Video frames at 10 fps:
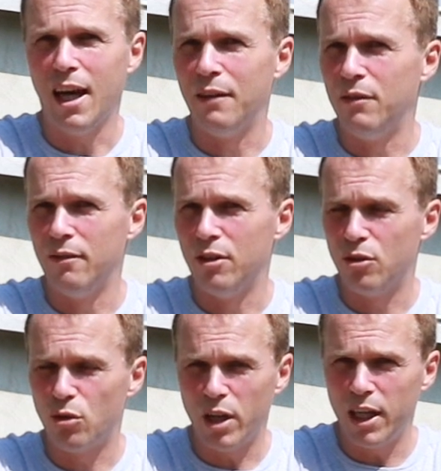I've never
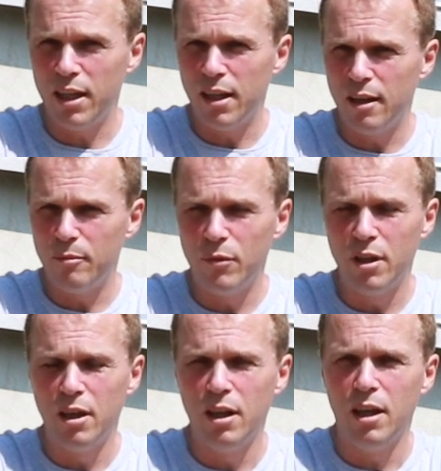tried them.
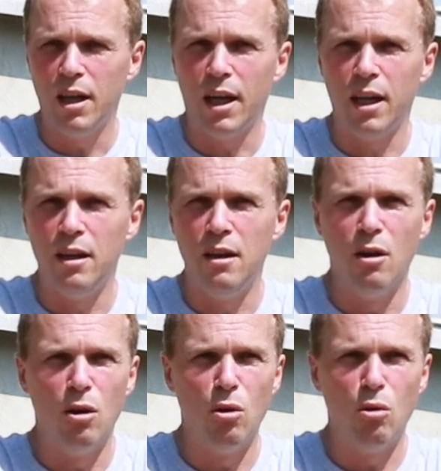I
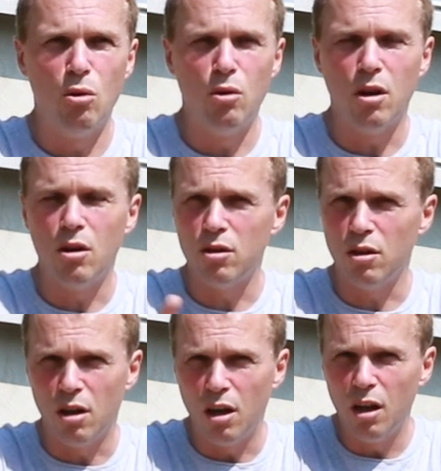know
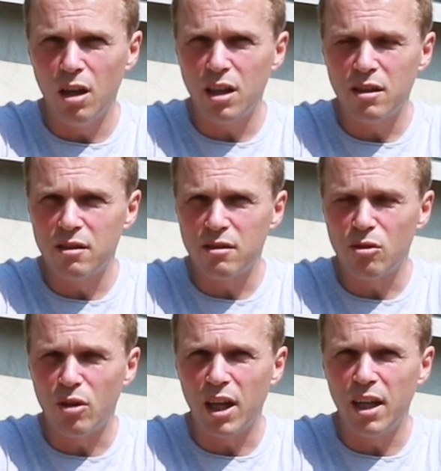Audioholics
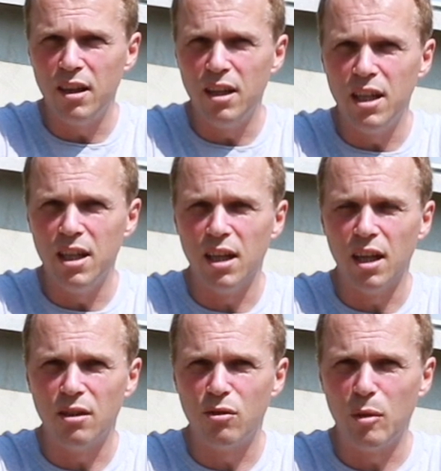tried
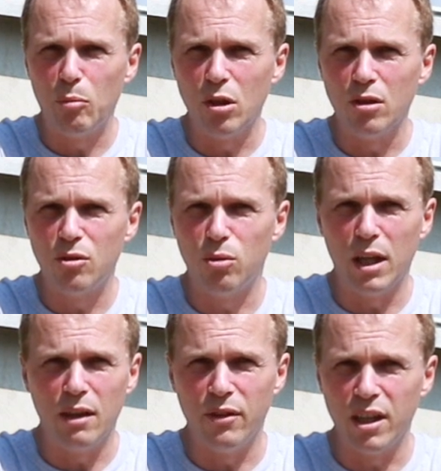the triple
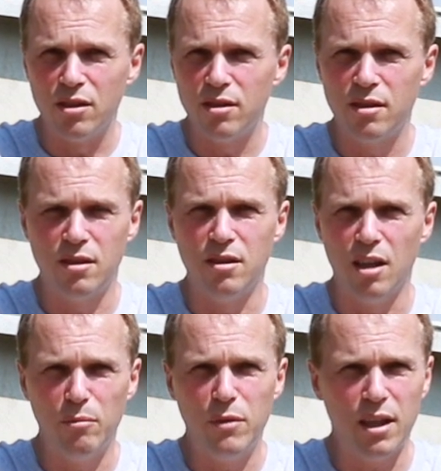12 inch
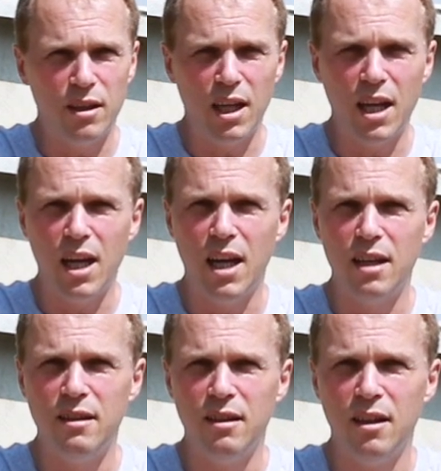sub that they
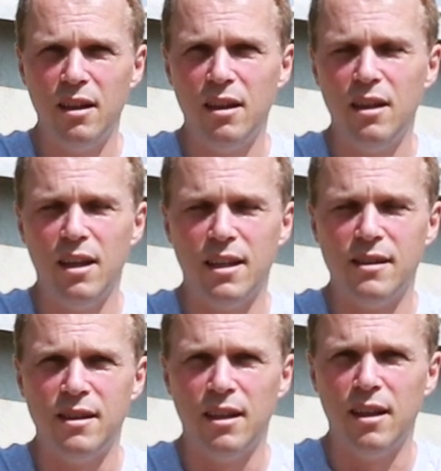had and
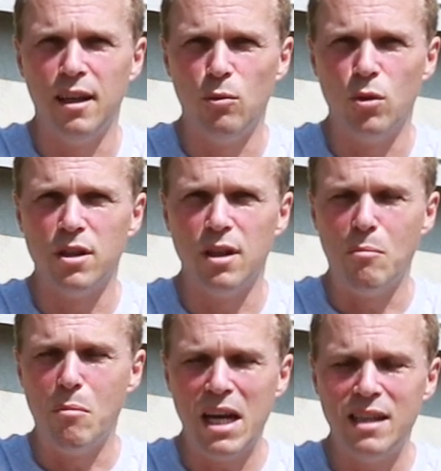said that it was
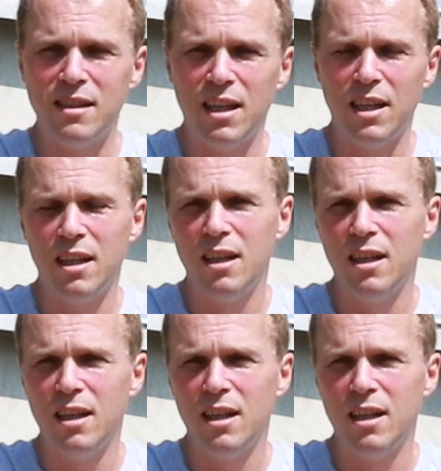amazing.